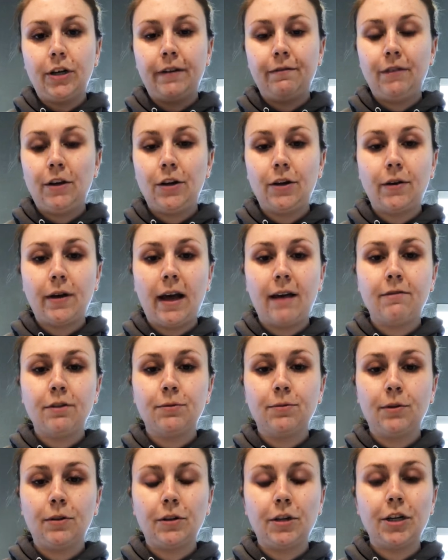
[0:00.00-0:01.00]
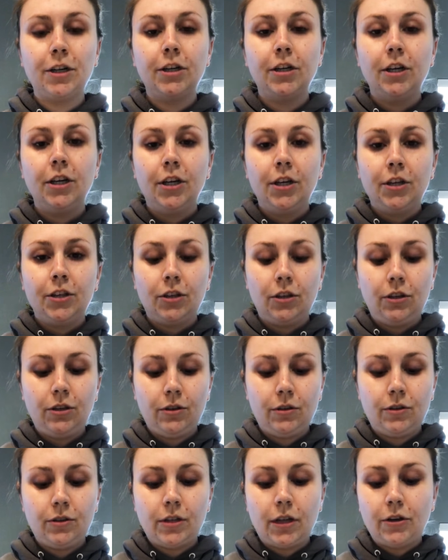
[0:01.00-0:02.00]
If you don't have a ruler,
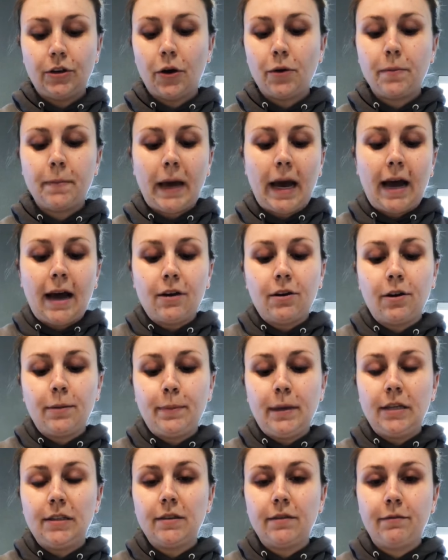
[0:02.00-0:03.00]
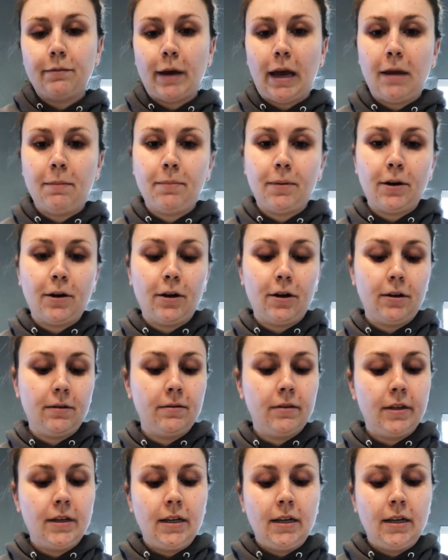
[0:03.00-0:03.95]
use a notepad or a piece of paper,